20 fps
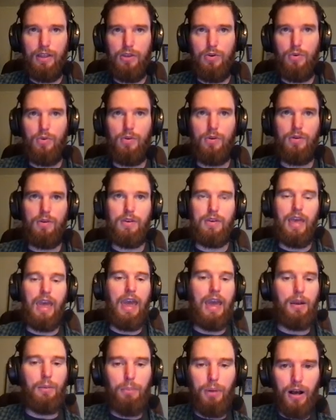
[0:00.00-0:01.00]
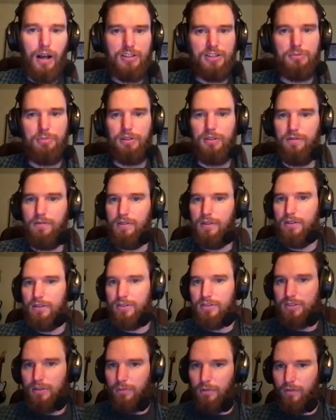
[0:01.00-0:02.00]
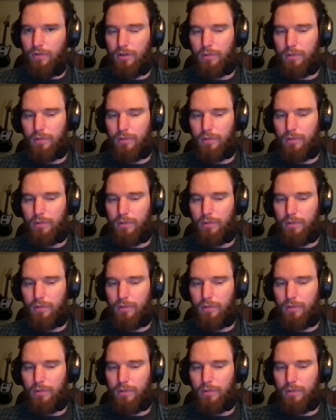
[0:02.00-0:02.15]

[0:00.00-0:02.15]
You can't possibly veer some of